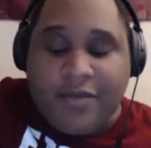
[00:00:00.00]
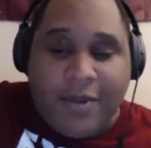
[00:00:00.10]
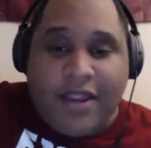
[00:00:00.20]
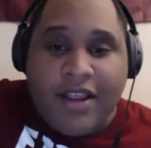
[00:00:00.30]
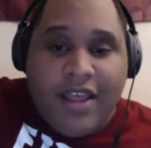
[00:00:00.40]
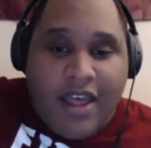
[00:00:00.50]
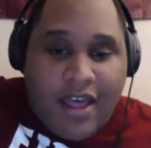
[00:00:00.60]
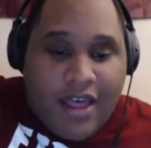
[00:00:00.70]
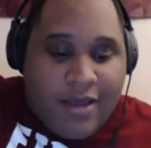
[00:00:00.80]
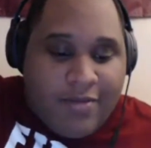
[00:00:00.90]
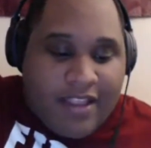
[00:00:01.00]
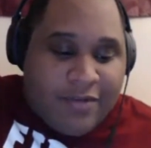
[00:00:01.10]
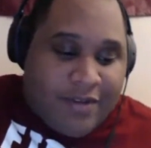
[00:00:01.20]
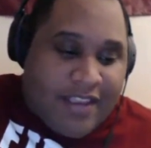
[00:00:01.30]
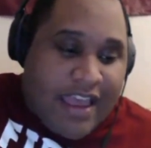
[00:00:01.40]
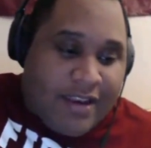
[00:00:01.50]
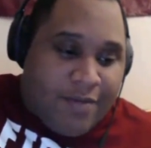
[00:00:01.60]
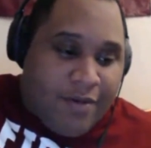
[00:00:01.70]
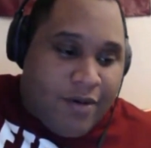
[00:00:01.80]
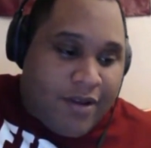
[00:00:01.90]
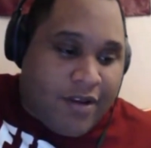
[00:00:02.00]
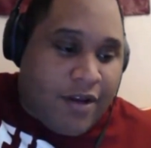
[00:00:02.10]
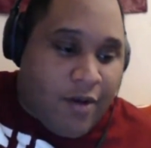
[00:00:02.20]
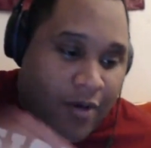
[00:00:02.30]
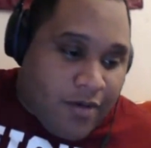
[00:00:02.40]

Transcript: but that's beside the point. Kurt